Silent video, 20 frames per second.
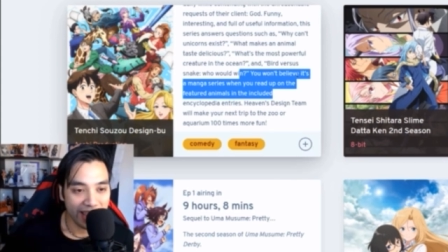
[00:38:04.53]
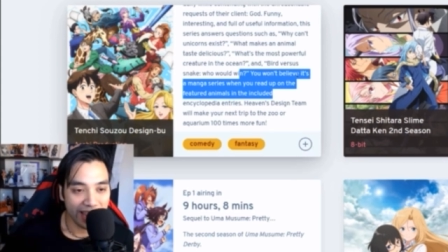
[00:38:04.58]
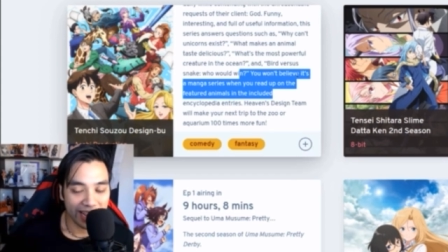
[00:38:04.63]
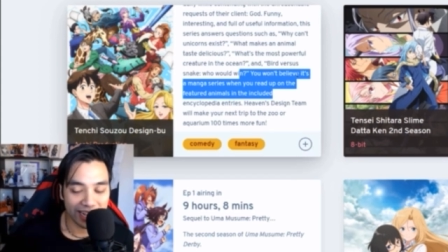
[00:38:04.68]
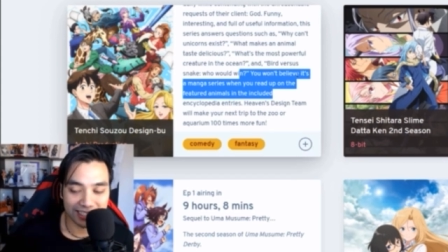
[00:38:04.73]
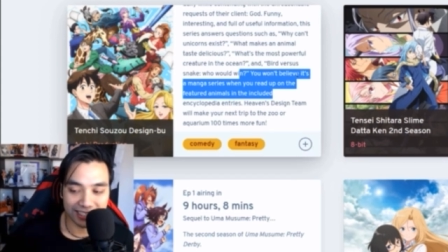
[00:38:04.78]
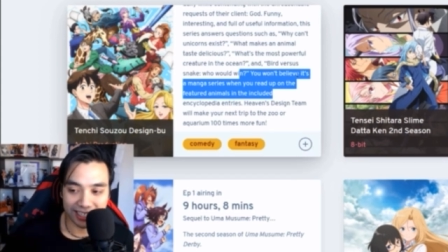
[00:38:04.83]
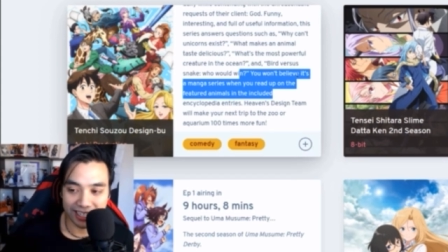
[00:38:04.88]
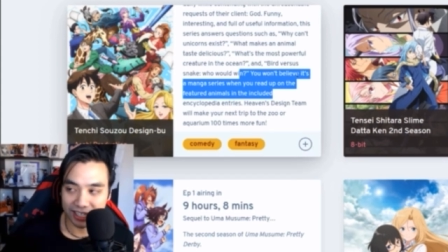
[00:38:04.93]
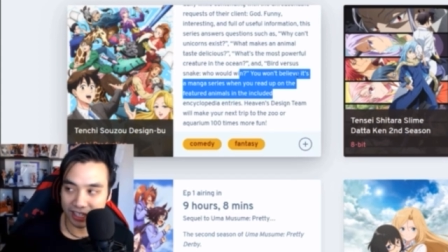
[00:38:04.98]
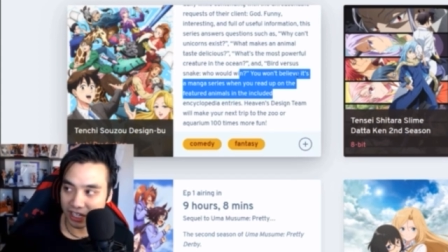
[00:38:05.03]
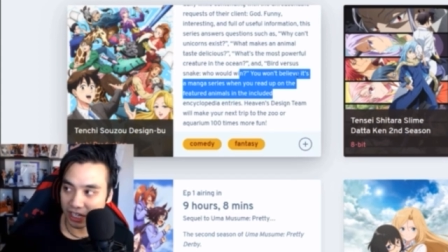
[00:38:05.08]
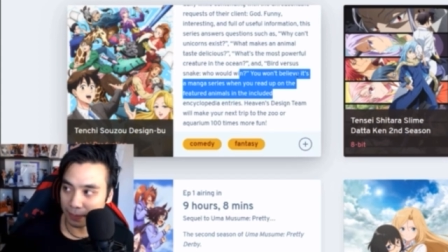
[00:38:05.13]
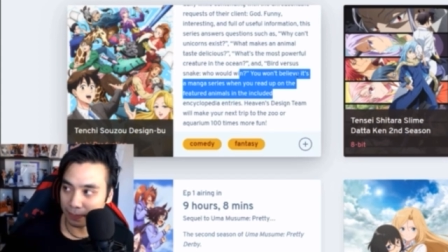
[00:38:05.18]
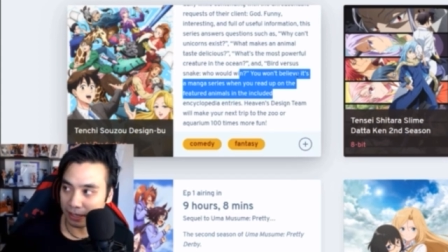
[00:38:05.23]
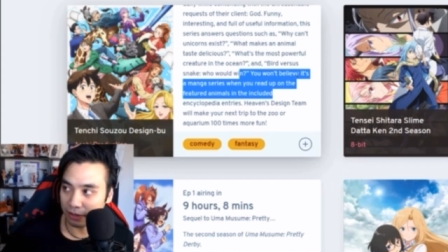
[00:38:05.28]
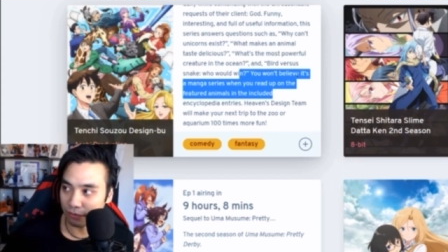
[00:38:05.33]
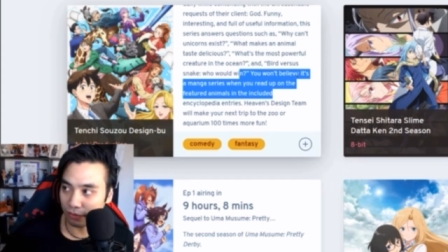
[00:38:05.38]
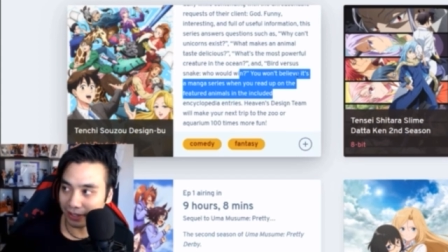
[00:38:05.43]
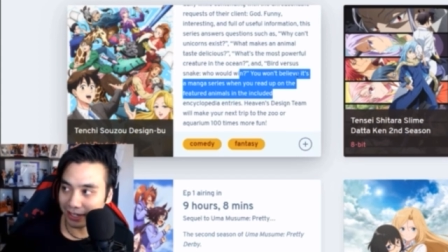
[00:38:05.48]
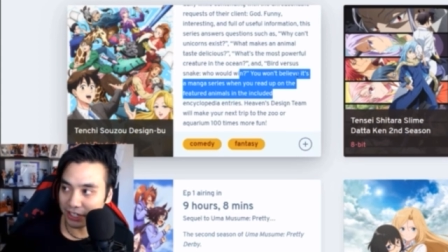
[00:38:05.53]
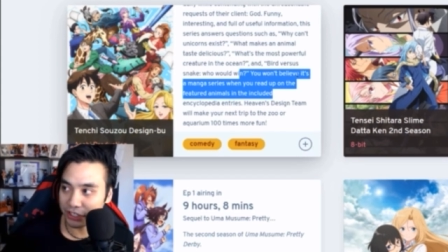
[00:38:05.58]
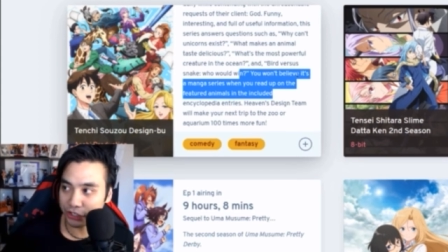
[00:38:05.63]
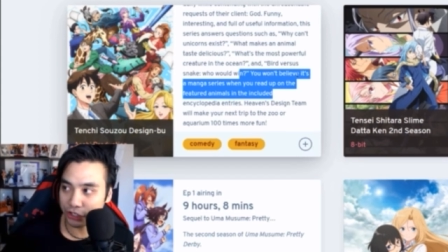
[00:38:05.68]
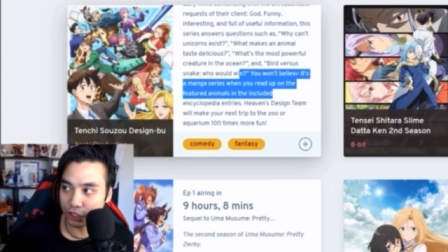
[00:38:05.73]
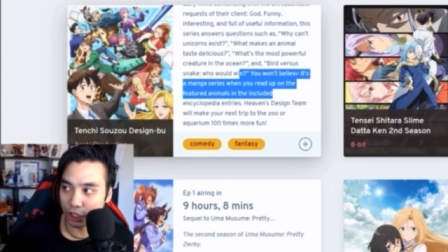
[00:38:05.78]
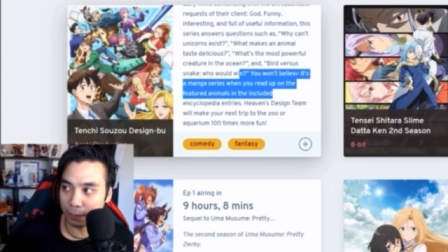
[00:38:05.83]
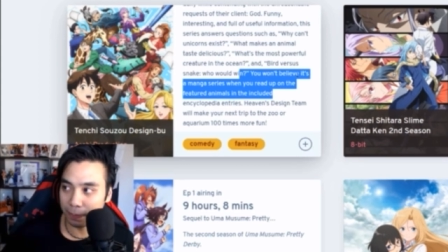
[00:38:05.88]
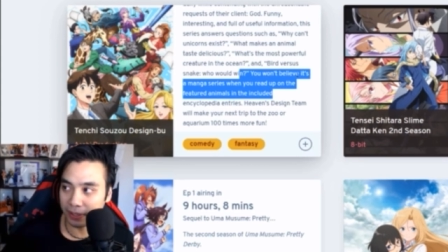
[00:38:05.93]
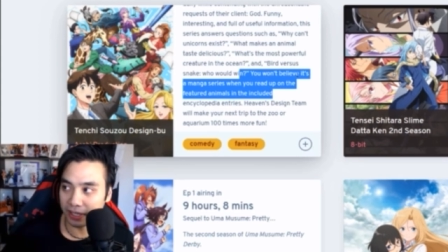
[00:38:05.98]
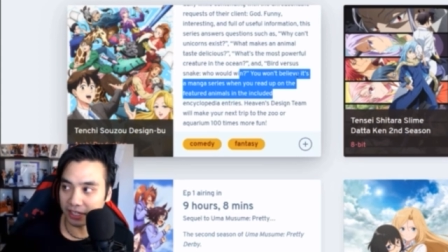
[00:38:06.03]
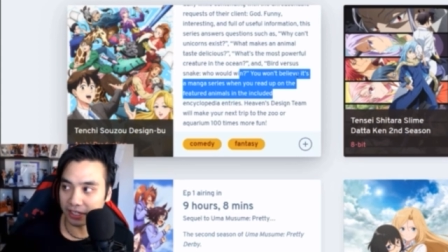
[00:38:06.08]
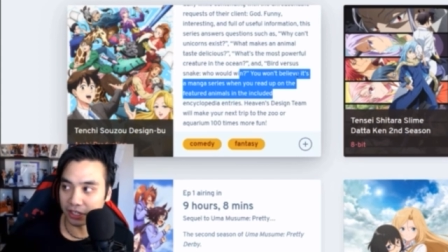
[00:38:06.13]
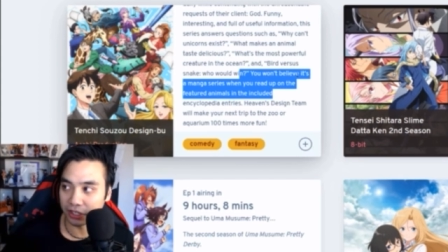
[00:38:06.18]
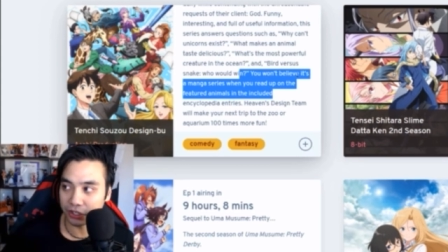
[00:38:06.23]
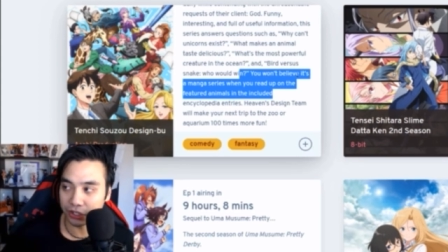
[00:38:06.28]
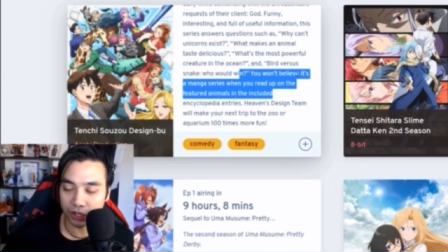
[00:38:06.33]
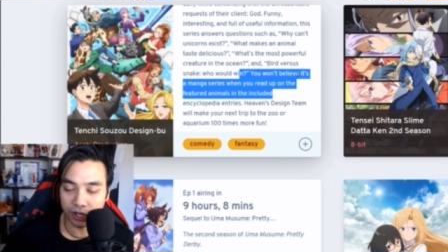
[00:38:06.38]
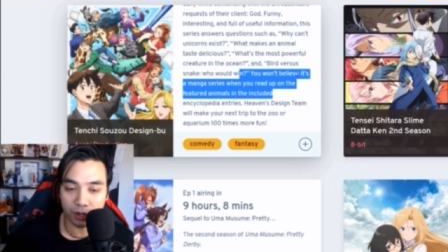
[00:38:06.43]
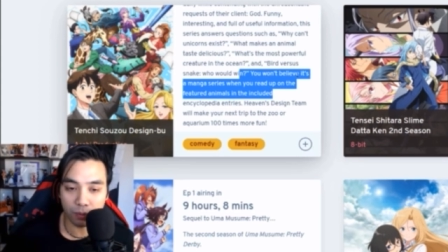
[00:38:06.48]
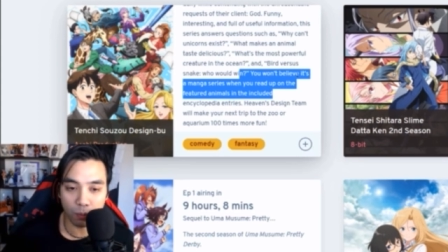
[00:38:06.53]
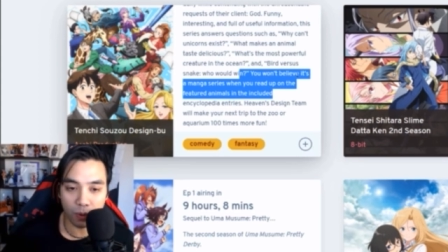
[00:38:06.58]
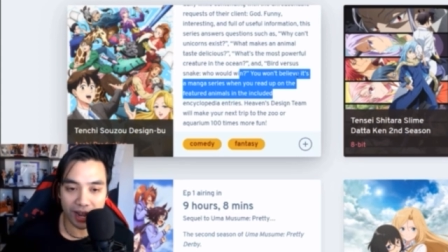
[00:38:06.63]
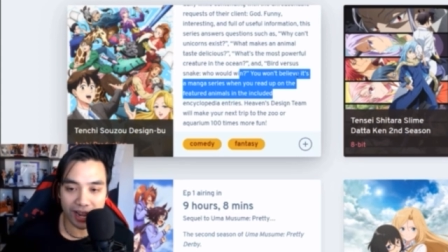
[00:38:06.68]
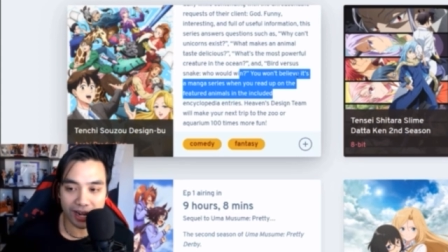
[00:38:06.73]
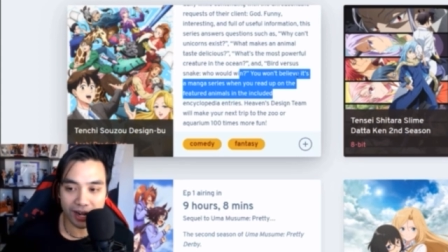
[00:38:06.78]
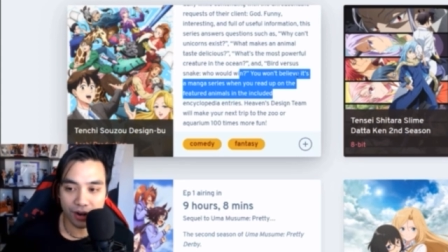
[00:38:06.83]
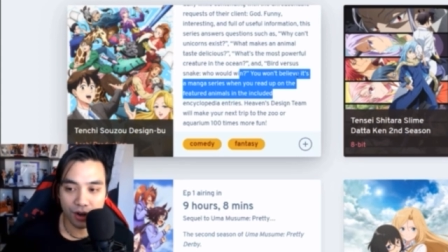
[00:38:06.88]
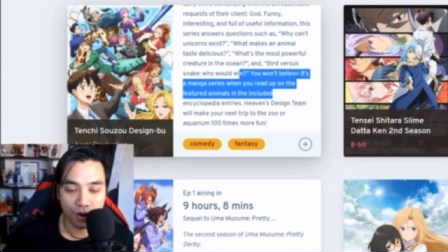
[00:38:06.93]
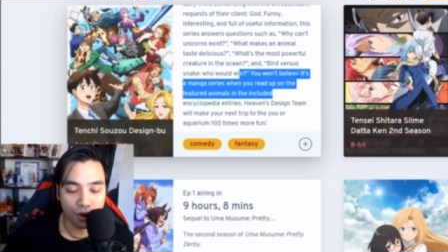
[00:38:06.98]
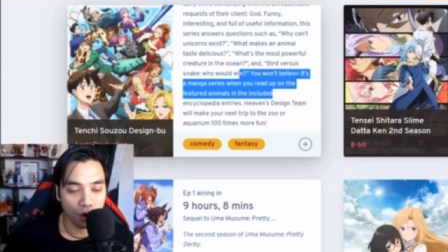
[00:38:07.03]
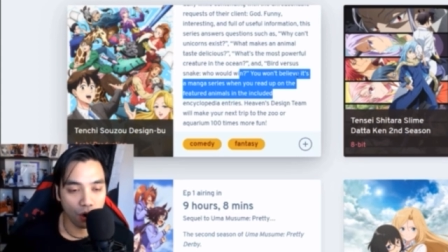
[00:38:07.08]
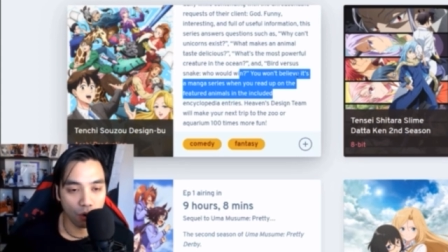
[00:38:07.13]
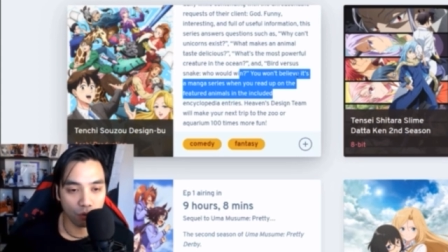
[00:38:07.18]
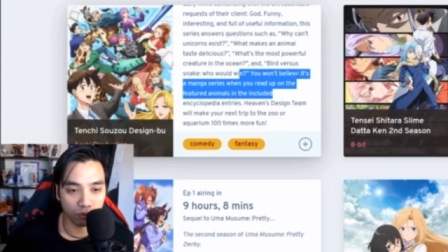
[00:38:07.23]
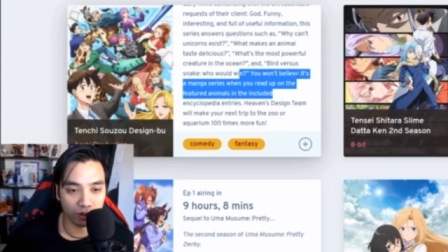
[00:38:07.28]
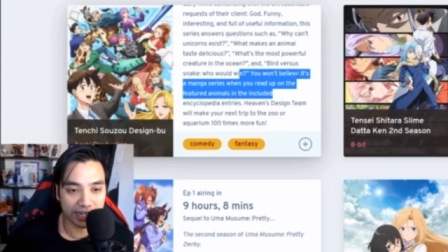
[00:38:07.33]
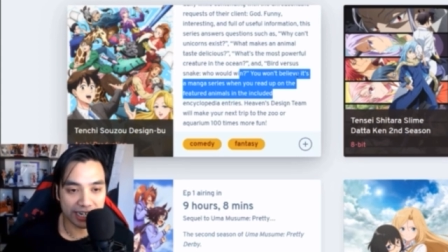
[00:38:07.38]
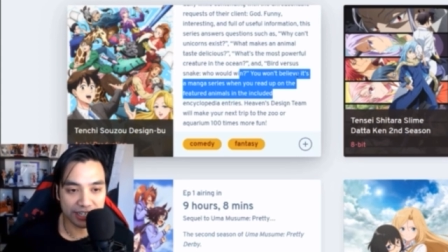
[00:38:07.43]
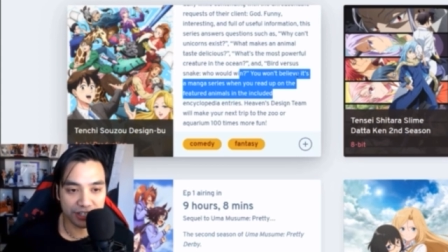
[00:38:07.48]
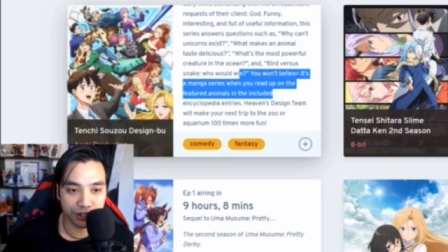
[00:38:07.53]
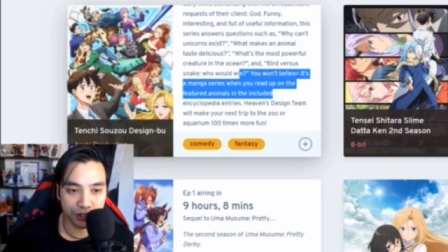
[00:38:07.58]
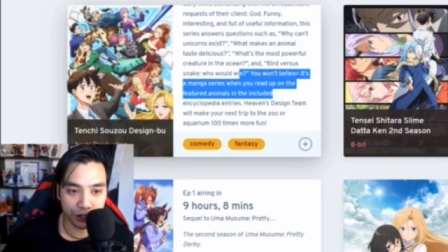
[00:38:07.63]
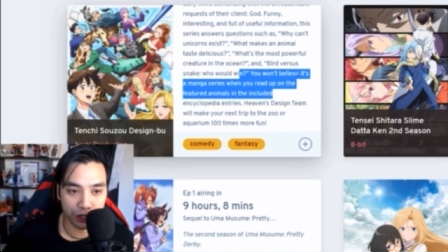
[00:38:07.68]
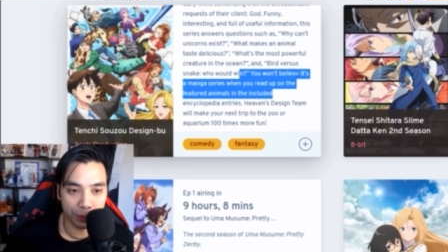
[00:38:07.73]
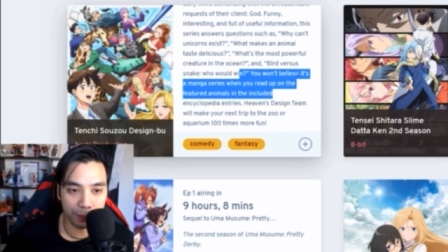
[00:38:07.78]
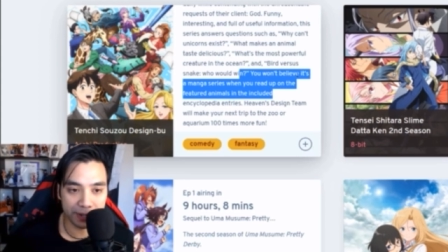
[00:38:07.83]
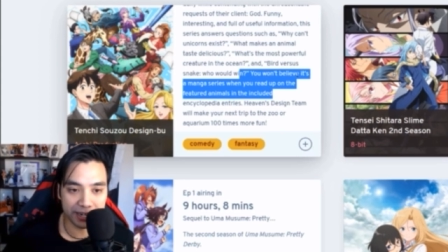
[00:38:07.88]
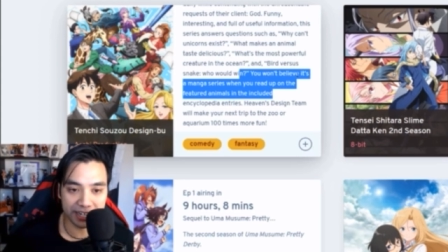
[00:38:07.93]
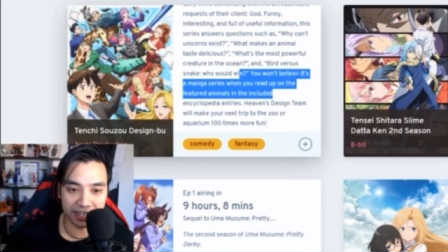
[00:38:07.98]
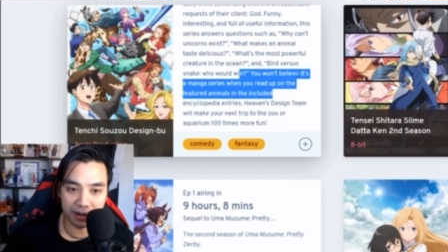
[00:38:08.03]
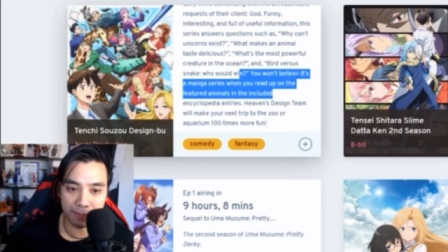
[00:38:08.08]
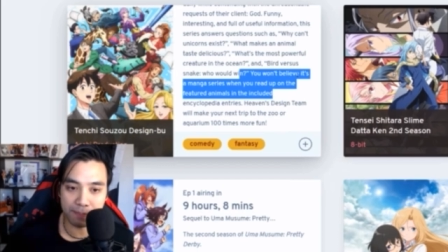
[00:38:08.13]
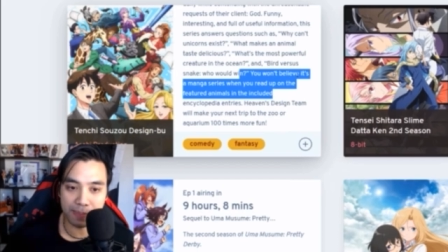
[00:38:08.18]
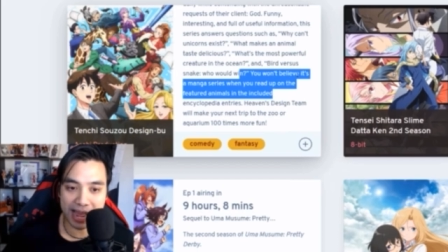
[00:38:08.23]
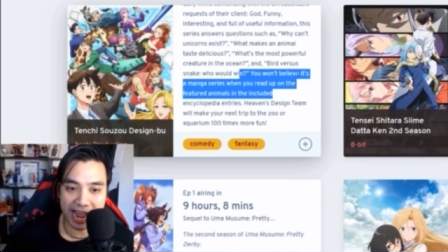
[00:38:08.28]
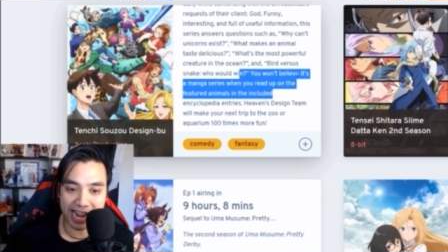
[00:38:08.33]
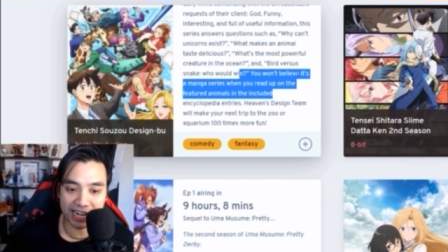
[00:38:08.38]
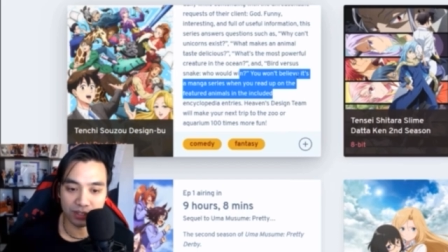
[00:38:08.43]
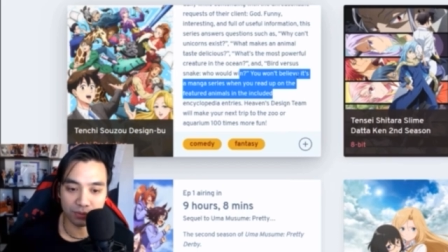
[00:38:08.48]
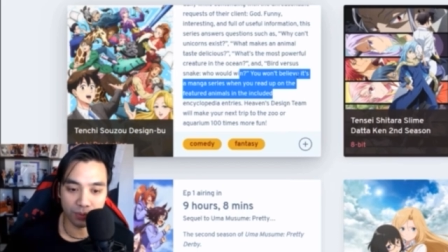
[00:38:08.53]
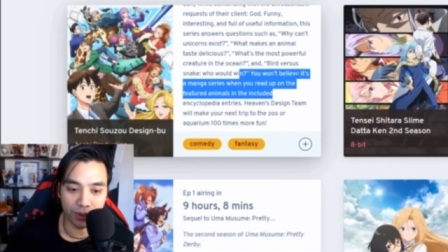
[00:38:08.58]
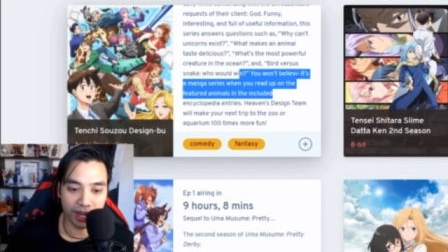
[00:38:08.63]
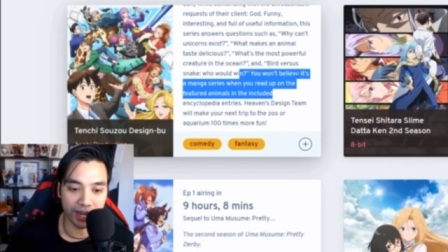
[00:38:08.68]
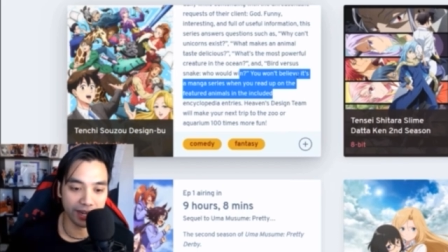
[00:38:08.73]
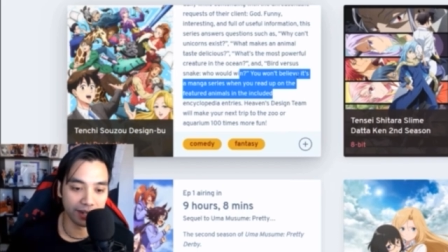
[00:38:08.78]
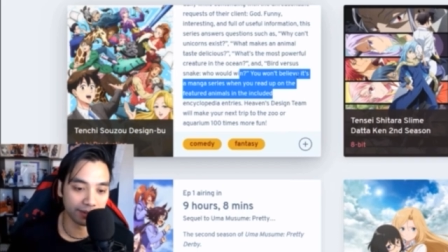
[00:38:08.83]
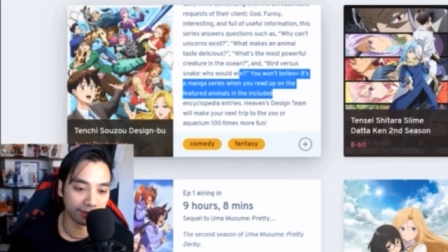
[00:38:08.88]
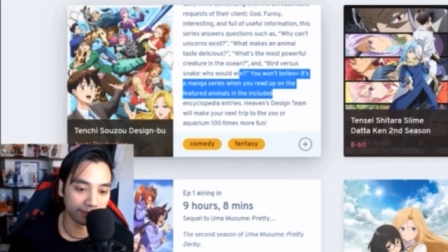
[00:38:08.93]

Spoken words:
It's either going to be really stupid in a good way or really stupid in a bad way.